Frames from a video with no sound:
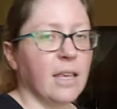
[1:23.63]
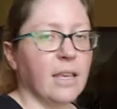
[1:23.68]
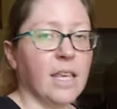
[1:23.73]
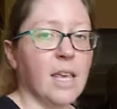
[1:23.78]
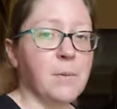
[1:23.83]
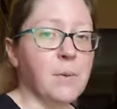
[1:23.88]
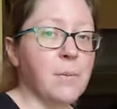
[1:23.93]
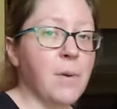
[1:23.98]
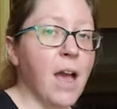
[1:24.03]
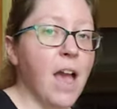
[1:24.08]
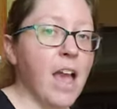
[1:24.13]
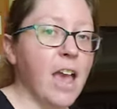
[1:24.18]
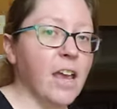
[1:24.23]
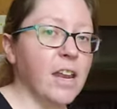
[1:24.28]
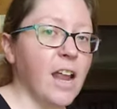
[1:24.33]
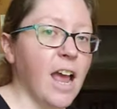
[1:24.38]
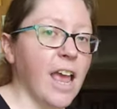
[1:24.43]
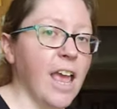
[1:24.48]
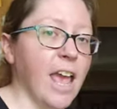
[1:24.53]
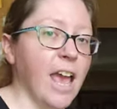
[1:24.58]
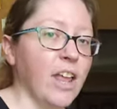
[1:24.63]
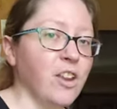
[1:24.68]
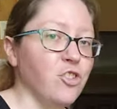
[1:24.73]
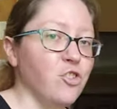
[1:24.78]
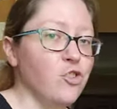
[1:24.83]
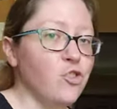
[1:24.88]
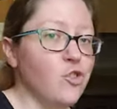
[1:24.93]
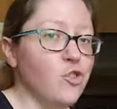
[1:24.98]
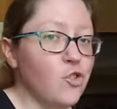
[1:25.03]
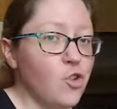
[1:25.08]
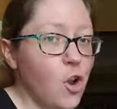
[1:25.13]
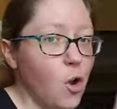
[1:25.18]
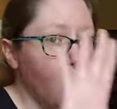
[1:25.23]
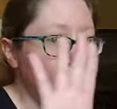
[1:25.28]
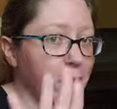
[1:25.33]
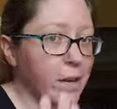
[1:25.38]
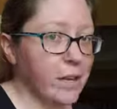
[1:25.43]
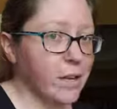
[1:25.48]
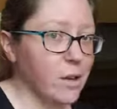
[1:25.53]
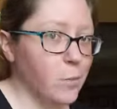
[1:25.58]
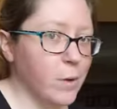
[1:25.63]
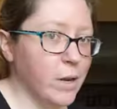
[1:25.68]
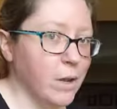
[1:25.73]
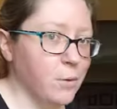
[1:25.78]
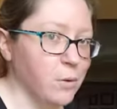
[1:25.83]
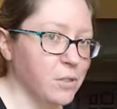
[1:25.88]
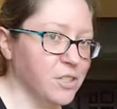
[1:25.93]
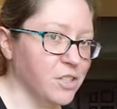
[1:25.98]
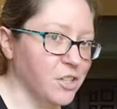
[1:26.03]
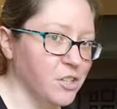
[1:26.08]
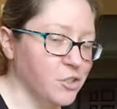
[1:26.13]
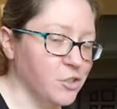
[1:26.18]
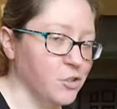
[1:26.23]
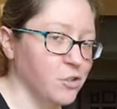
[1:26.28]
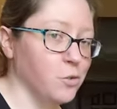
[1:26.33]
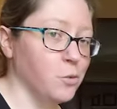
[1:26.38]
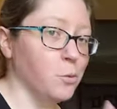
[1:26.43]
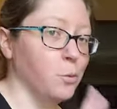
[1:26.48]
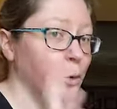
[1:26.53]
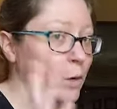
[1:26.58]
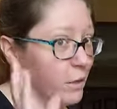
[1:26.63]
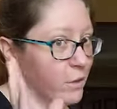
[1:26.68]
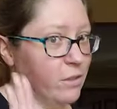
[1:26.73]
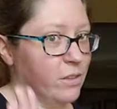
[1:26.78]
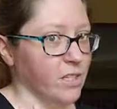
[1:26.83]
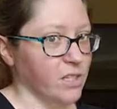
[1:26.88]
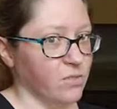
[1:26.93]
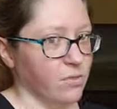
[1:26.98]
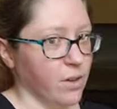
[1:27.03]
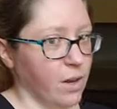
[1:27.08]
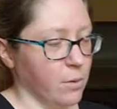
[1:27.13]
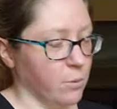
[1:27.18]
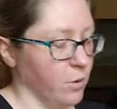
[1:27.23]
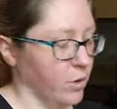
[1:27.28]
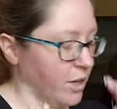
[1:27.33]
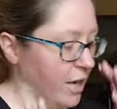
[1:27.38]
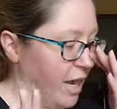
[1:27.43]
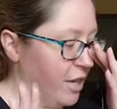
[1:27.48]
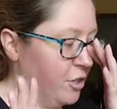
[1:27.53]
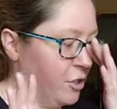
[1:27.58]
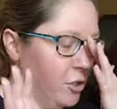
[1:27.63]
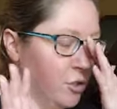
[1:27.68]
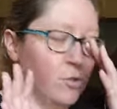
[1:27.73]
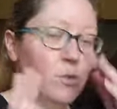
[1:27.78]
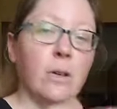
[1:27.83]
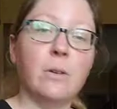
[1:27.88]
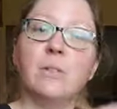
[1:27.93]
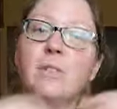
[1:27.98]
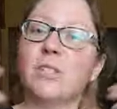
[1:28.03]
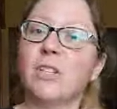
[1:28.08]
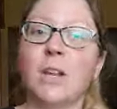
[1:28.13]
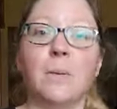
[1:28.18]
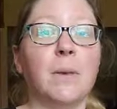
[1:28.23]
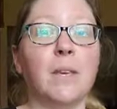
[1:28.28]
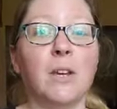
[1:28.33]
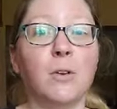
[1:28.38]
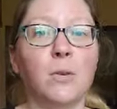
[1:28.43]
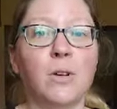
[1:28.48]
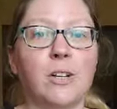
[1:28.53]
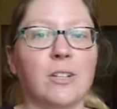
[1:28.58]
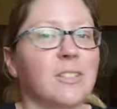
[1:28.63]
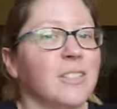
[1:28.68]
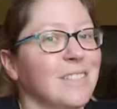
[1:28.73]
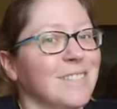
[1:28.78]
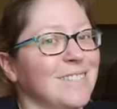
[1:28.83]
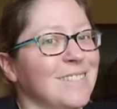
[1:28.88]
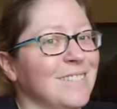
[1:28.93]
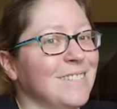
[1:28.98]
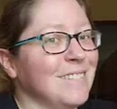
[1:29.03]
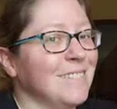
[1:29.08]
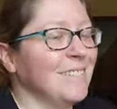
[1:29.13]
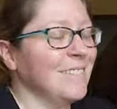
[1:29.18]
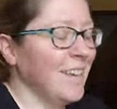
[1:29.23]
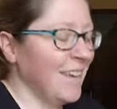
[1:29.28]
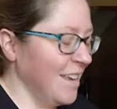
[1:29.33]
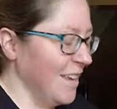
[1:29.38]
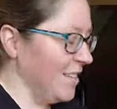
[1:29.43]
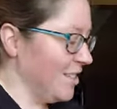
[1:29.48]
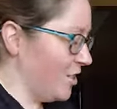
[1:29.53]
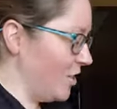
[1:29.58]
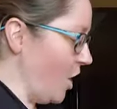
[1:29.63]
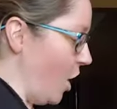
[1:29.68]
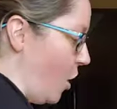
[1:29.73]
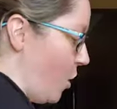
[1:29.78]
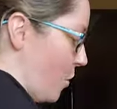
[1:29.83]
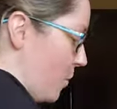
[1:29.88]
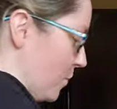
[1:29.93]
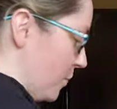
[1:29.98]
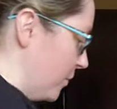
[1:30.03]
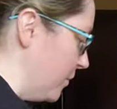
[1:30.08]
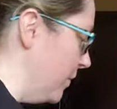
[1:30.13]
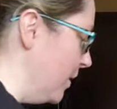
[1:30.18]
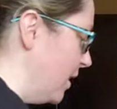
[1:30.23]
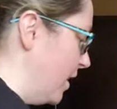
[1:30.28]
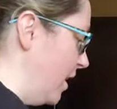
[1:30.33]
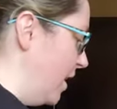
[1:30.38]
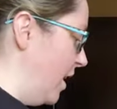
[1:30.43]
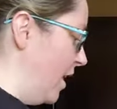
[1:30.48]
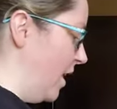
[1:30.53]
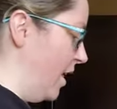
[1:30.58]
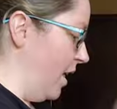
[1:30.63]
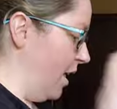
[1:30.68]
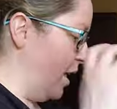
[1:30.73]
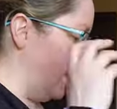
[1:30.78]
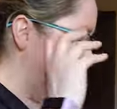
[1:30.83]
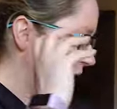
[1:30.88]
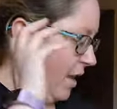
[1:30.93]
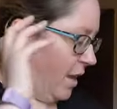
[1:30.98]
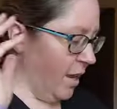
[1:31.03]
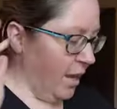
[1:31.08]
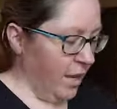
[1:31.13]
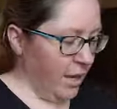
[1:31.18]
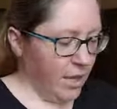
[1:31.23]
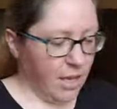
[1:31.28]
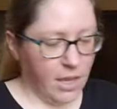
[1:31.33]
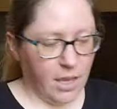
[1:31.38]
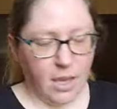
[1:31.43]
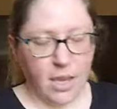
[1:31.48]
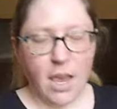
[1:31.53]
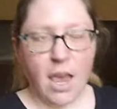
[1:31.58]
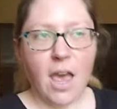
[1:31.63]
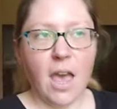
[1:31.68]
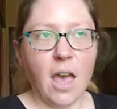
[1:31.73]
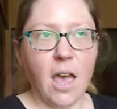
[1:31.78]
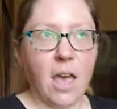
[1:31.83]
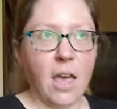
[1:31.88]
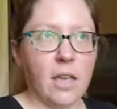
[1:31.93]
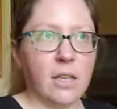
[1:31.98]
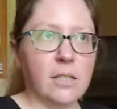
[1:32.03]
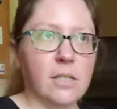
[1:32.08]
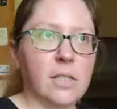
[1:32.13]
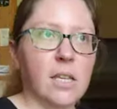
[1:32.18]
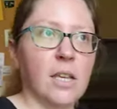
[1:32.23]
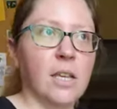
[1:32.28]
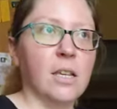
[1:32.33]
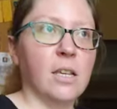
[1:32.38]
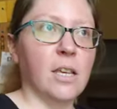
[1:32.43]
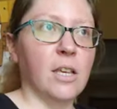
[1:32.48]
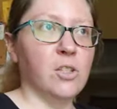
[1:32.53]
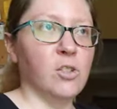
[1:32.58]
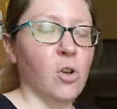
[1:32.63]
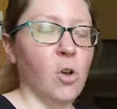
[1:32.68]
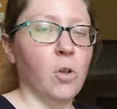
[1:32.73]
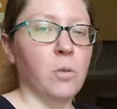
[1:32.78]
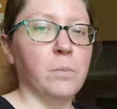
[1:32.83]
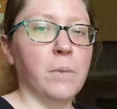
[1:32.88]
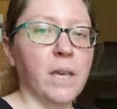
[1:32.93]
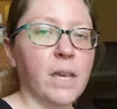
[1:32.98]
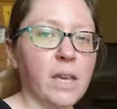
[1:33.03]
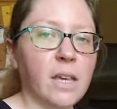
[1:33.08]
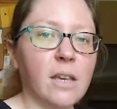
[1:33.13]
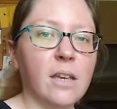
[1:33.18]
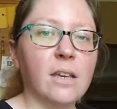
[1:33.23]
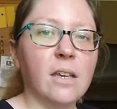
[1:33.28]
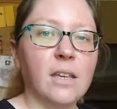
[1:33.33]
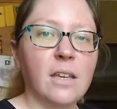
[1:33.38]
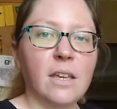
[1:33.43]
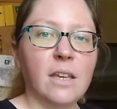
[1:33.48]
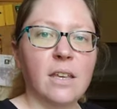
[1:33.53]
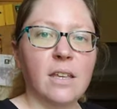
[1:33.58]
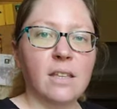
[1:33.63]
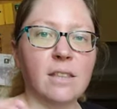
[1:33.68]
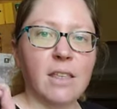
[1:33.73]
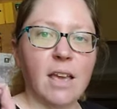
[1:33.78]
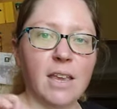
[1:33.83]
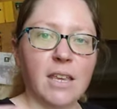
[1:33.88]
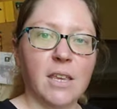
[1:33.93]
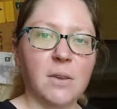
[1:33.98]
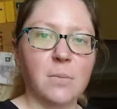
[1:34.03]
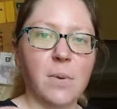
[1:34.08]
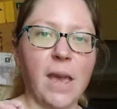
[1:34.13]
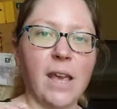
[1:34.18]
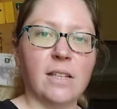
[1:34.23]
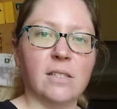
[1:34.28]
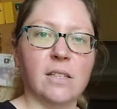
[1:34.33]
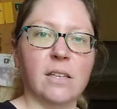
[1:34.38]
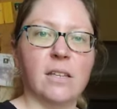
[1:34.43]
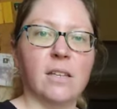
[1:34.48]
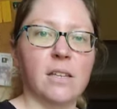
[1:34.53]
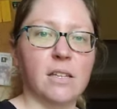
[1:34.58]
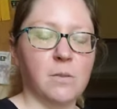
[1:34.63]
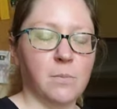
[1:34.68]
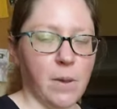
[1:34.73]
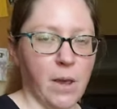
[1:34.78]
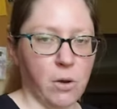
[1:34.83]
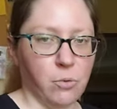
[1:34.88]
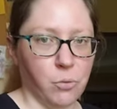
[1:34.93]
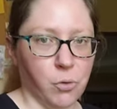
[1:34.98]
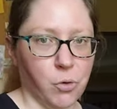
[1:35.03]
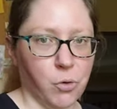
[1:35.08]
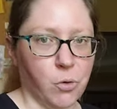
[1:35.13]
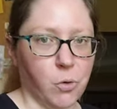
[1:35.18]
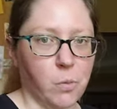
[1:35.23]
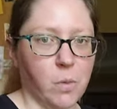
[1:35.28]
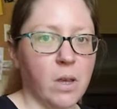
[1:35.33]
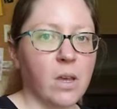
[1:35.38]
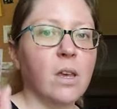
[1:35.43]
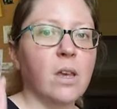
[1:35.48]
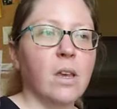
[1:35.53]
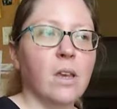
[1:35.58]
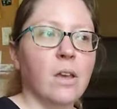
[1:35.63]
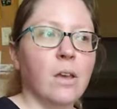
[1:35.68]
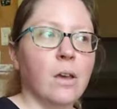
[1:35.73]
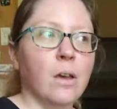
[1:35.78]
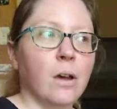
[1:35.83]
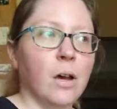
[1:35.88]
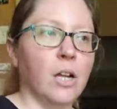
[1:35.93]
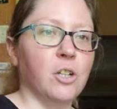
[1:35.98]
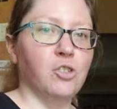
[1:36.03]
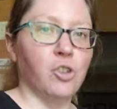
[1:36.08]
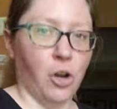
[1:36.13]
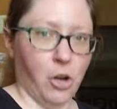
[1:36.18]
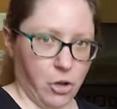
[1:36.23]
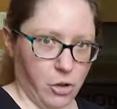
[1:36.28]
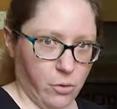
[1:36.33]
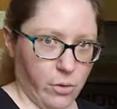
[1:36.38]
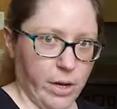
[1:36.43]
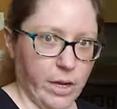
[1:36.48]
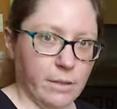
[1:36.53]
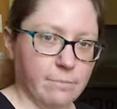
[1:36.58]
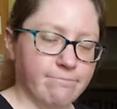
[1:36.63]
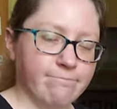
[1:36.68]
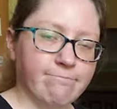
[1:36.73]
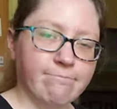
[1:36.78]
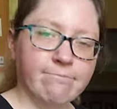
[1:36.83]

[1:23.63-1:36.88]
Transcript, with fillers: keep in mind, I had no idea what I was gonna do with this fabric. I just knew it was gonna be a quilt. So, he has, he told me that he painted his bedroom a dark green.